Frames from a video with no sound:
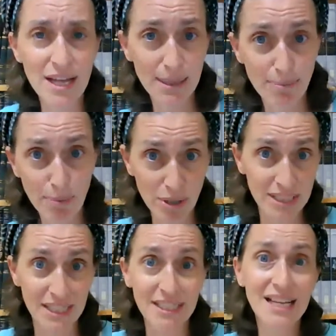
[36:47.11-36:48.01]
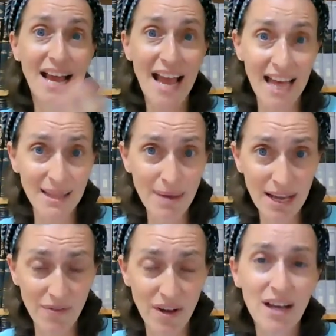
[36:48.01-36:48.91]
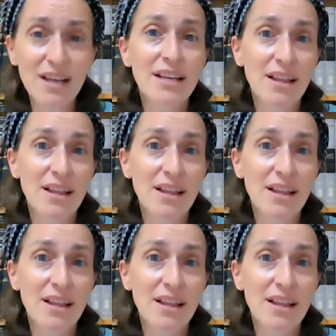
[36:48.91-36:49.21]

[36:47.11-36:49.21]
the person and the mikvah.